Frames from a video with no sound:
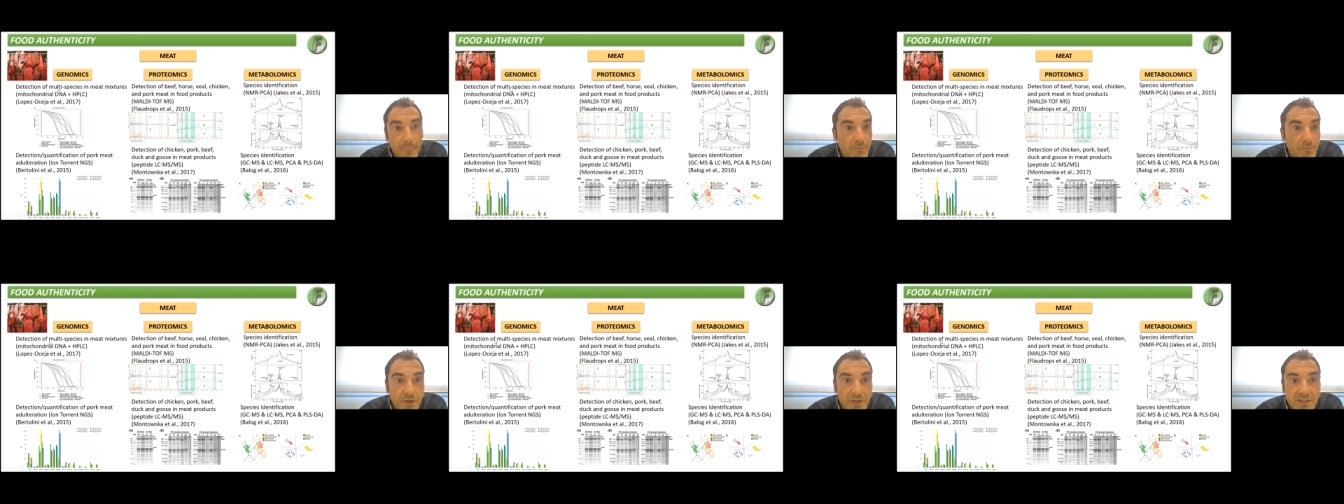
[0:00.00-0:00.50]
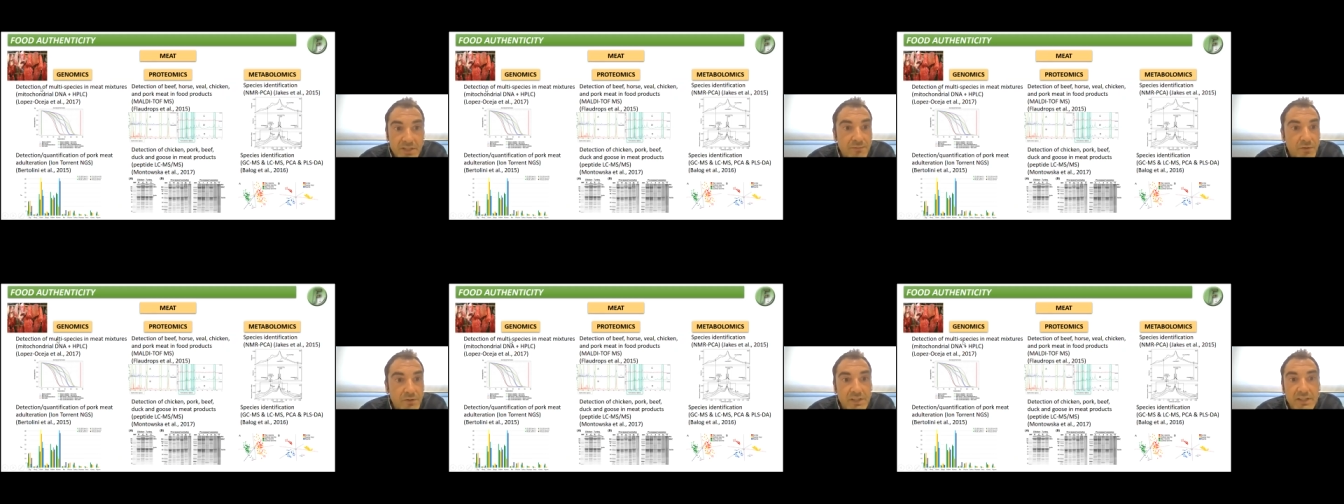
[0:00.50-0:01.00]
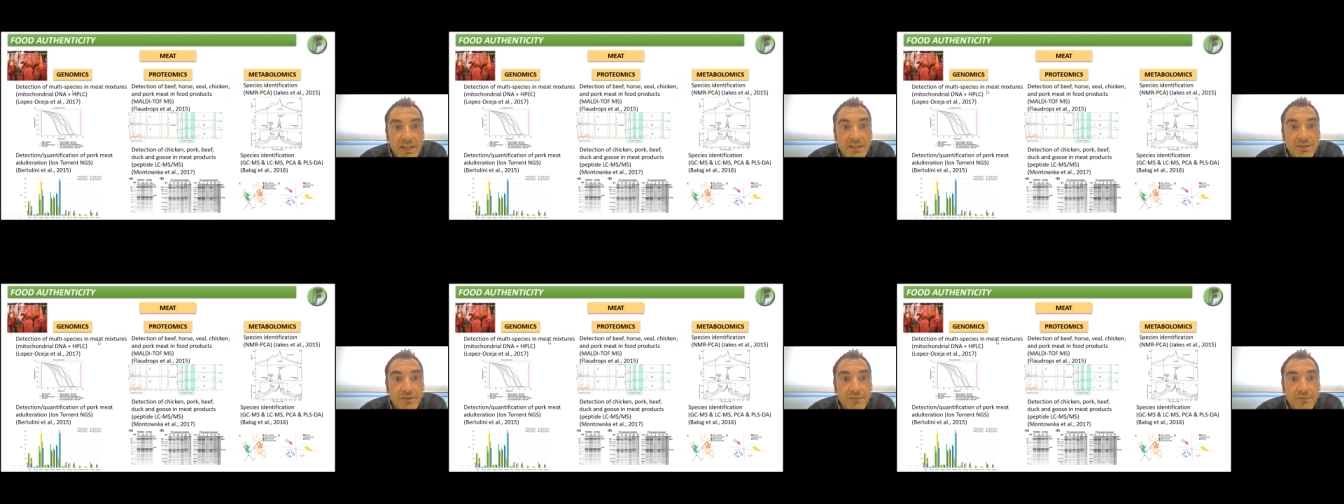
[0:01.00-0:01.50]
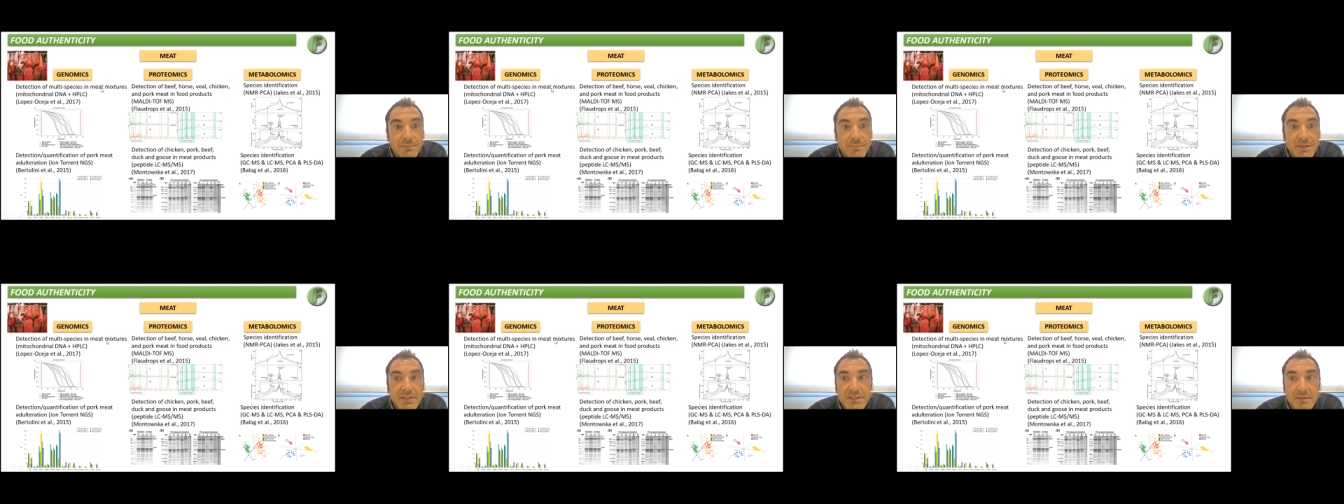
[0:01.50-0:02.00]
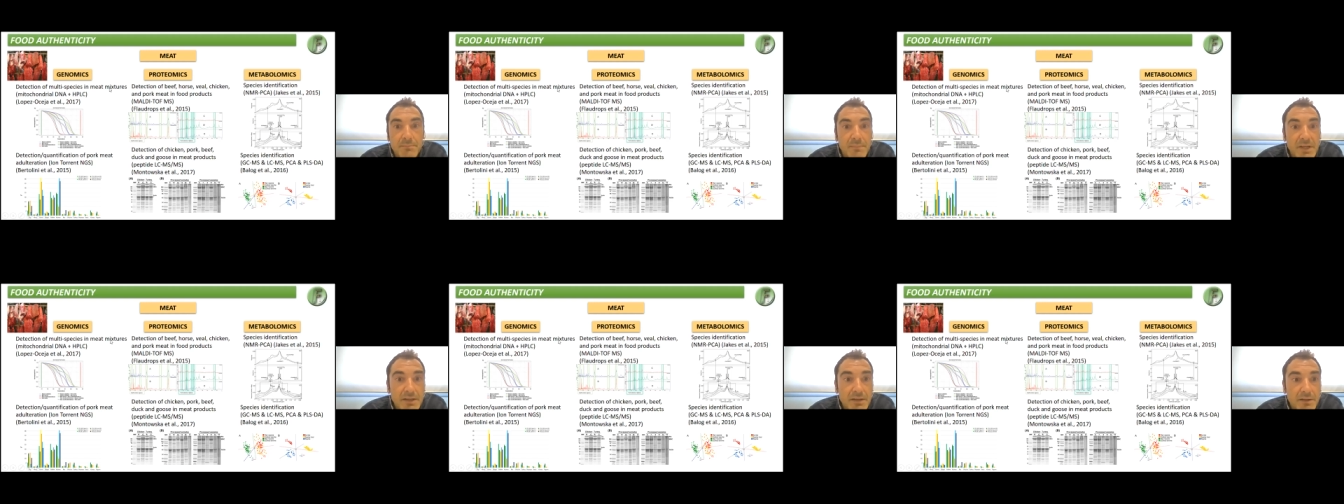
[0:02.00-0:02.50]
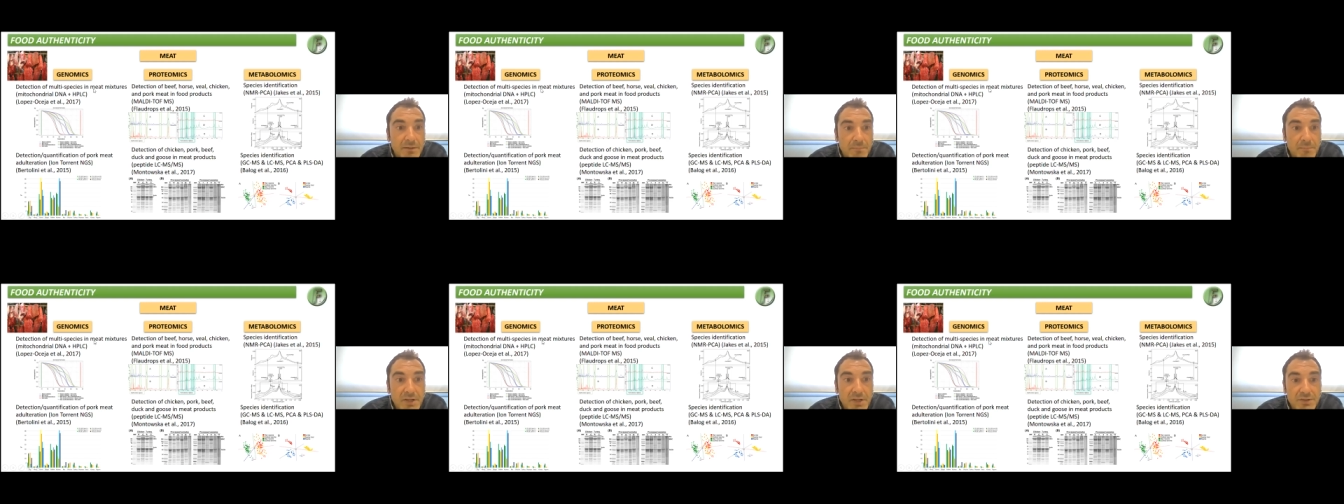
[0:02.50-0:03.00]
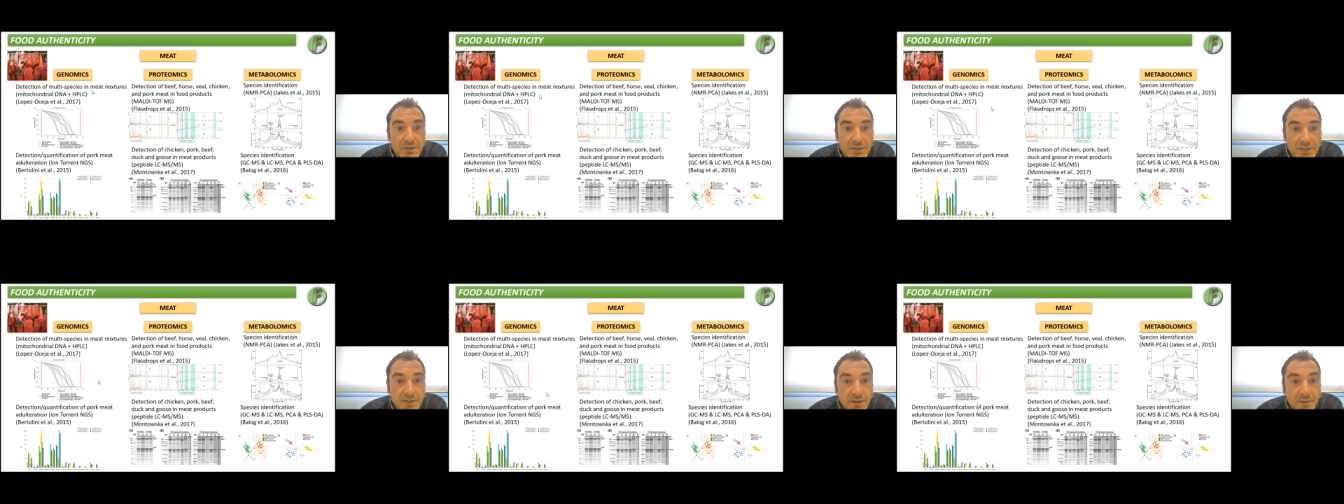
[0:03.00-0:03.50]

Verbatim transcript: for instance, for the detection of species in meat mixtures